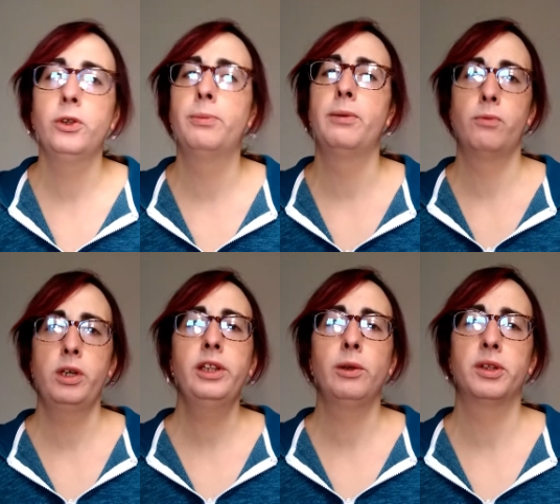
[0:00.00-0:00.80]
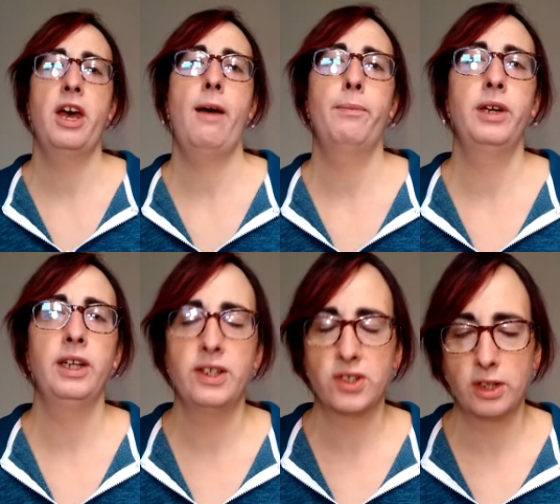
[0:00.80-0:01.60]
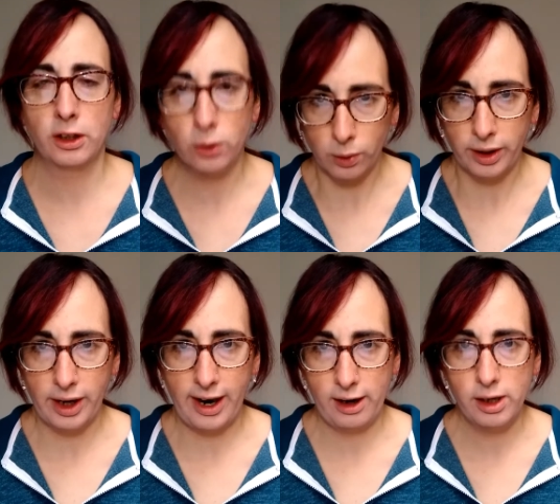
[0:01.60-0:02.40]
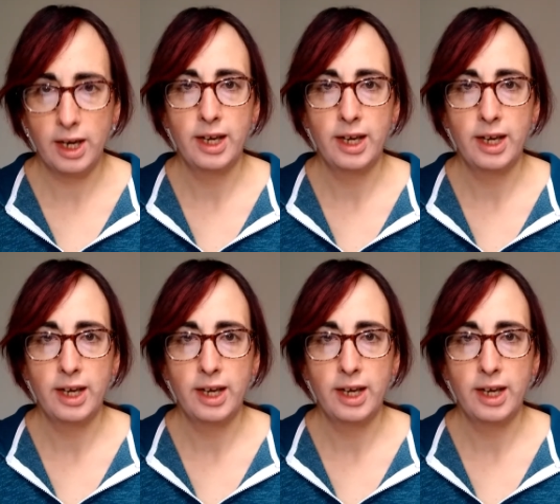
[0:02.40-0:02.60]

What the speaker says: but really what's happening is the cooler air